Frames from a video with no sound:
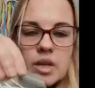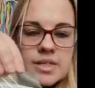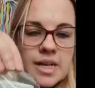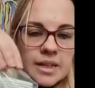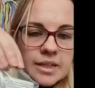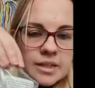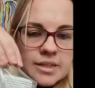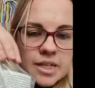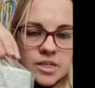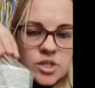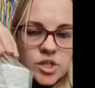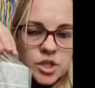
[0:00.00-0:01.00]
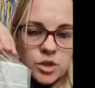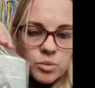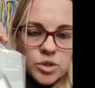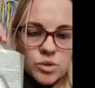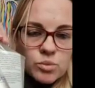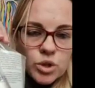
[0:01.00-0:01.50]
a little test tube
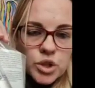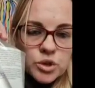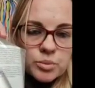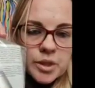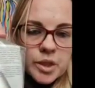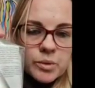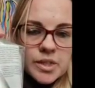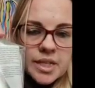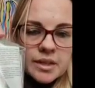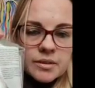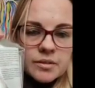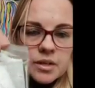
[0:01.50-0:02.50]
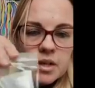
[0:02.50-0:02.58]
with some washing up liquid in,